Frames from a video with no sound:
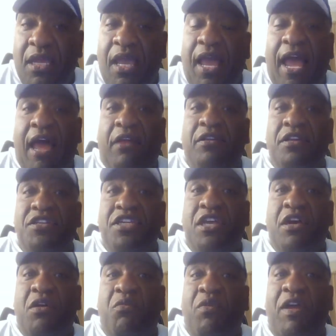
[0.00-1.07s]
how to
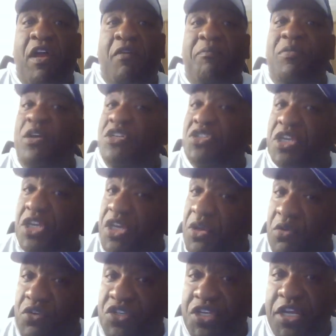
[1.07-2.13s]
deal with
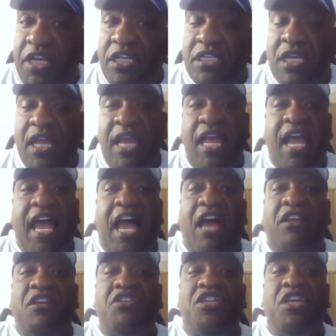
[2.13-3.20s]
persecution, how
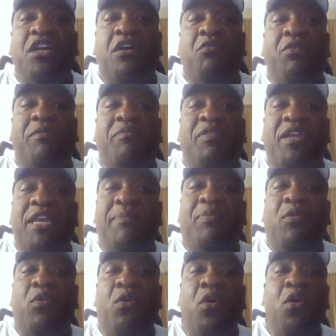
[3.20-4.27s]
to deal with
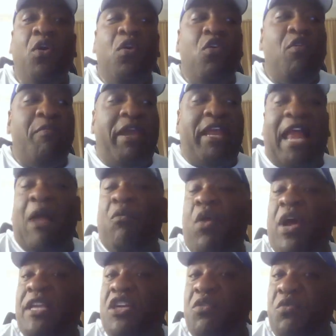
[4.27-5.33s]
people who may not
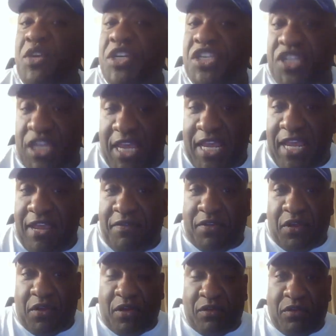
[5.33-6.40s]
want to receive
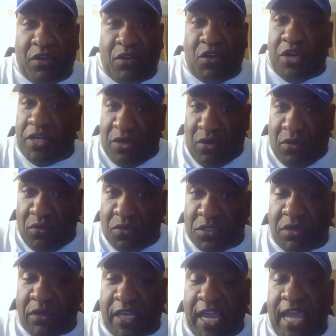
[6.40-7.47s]
the good news,
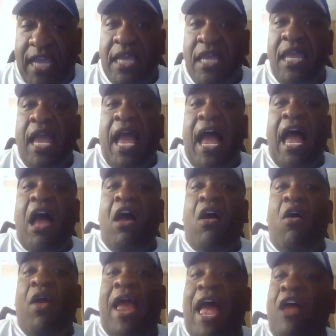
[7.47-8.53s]
okay?
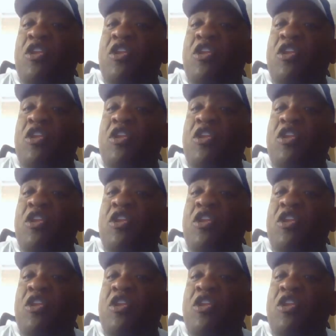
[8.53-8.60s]
How